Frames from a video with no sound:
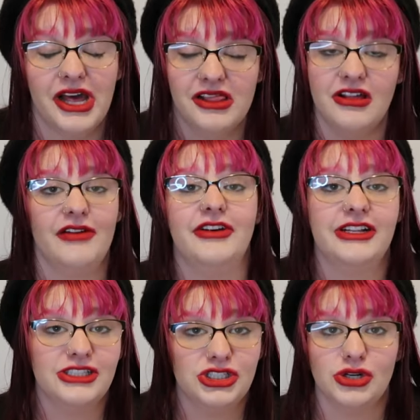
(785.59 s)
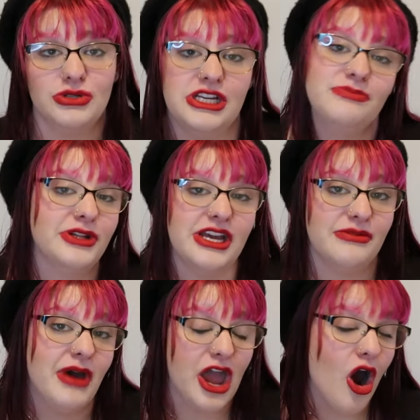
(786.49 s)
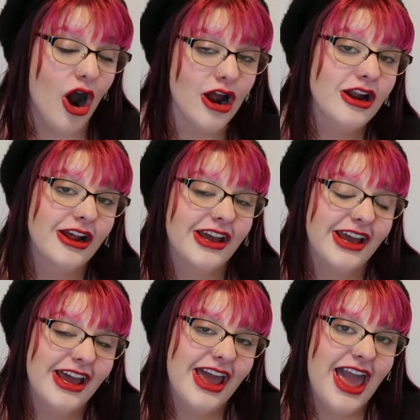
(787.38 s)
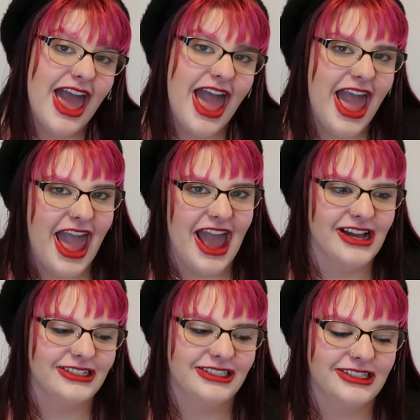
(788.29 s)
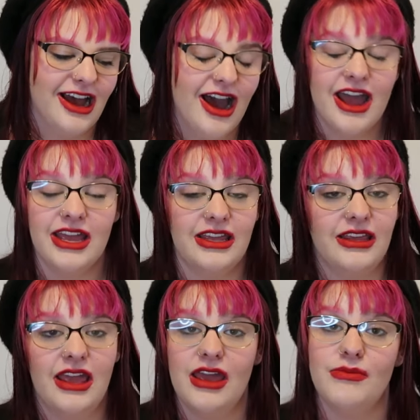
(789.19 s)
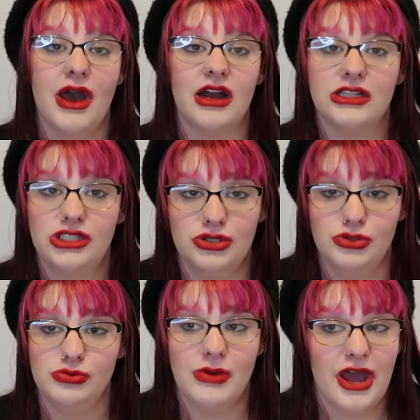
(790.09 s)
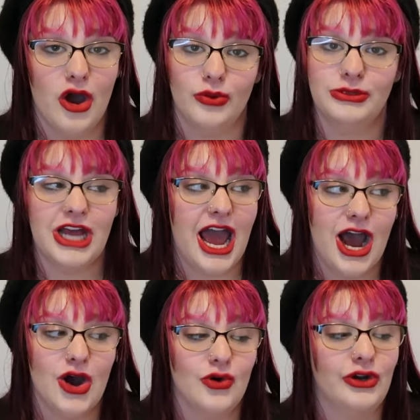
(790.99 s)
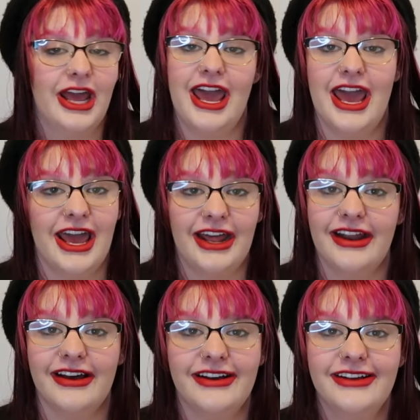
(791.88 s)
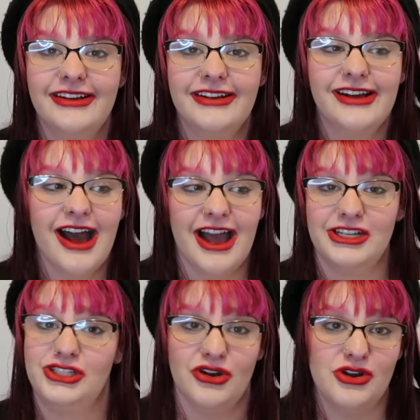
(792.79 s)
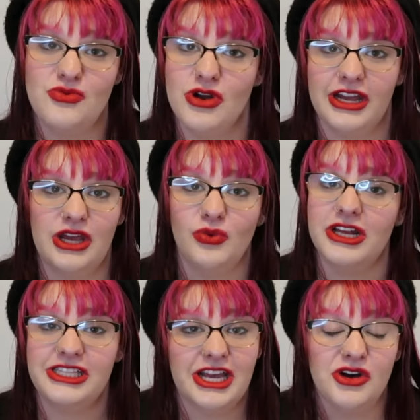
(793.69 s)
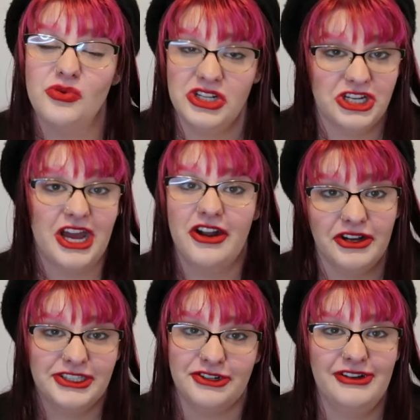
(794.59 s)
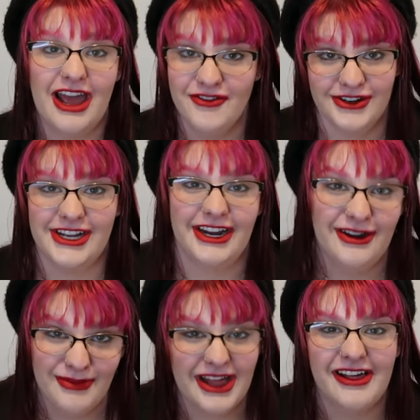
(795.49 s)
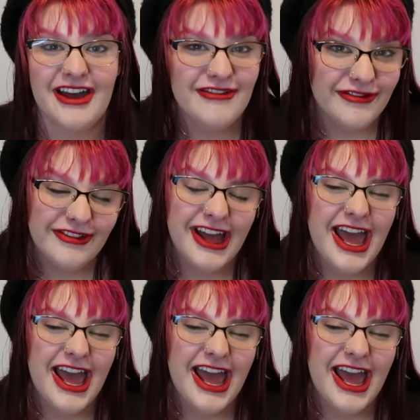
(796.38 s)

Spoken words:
I love it so deeply in my heart. And I came back to my hometown and I started working retail, which I had also never done in my life.